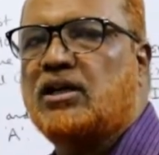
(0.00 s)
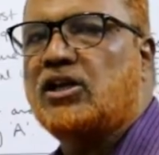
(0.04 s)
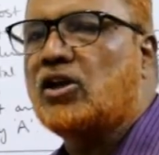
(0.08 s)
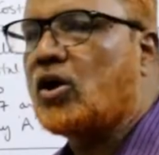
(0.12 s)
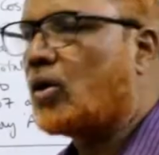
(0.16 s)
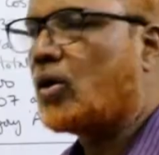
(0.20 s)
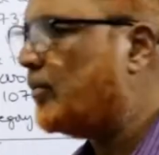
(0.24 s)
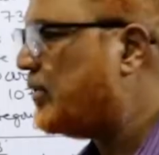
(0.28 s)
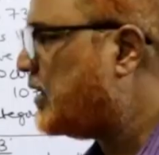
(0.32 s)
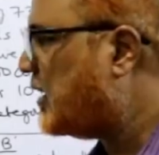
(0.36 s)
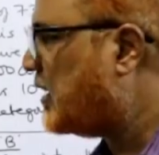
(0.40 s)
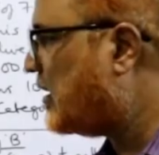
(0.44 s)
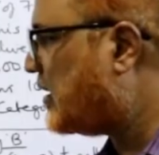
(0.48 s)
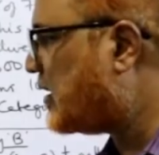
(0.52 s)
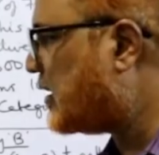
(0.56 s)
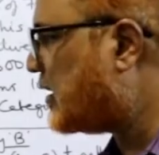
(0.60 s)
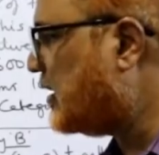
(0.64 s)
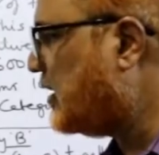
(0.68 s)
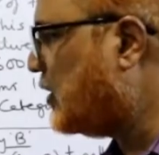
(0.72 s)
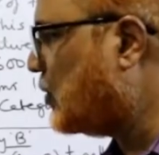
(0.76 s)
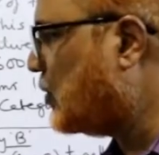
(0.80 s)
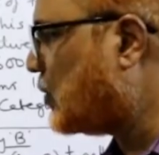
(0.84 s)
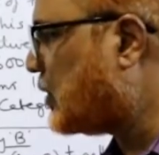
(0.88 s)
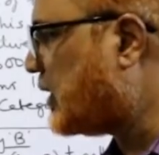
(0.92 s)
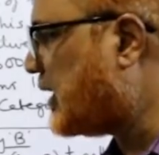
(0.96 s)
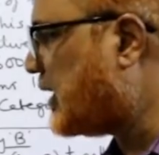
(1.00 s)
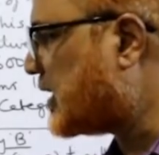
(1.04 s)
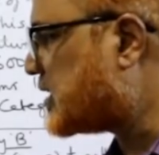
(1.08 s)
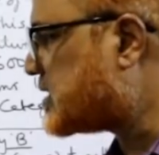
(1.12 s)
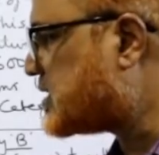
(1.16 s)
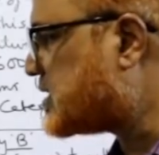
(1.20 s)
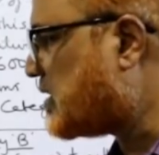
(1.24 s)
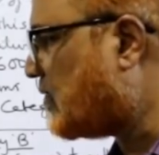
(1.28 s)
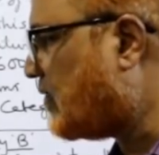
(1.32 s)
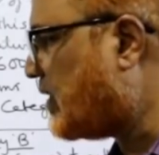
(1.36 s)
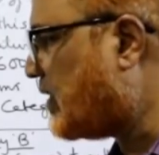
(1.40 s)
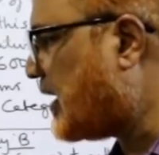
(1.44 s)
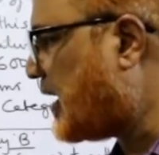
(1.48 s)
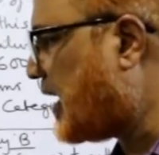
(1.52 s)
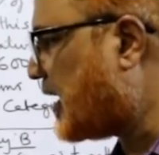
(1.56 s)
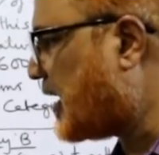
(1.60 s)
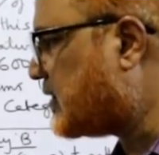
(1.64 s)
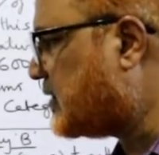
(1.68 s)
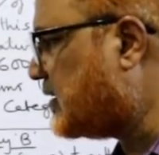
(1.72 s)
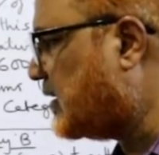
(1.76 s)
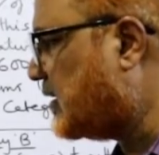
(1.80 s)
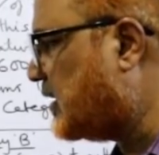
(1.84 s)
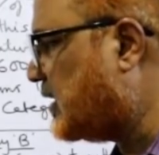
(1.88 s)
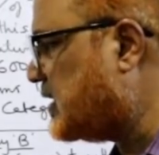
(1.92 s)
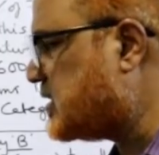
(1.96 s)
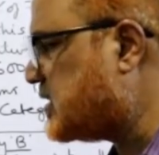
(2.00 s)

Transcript: denominator you take 7 lakh